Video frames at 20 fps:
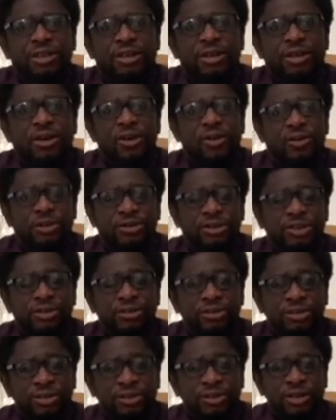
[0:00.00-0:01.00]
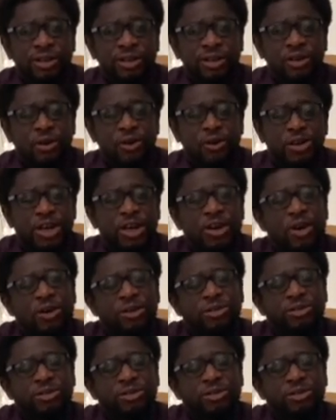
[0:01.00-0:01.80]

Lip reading: or the country